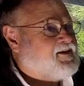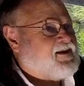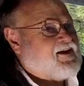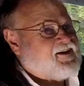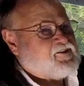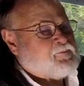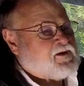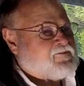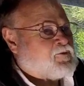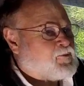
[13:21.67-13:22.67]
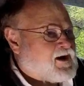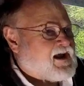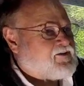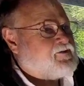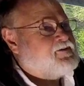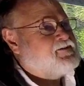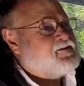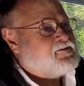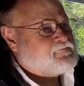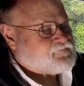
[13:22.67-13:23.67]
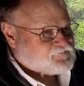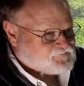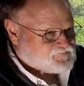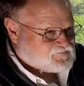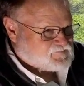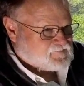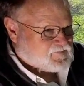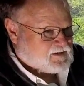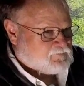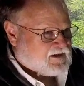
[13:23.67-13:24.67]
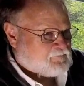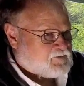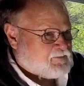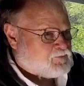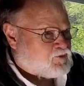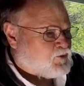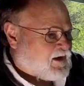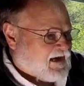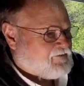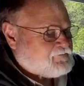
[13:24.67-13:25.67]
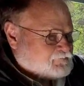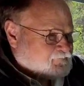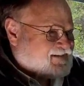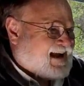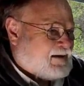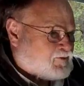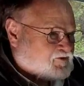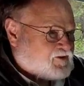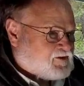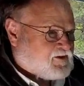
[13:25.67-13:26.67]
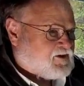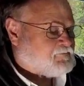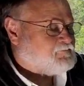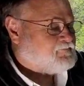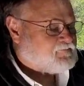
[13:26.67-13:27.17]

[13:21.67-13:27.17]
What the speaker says: Now here's a bit of a rant about people who have cameras in their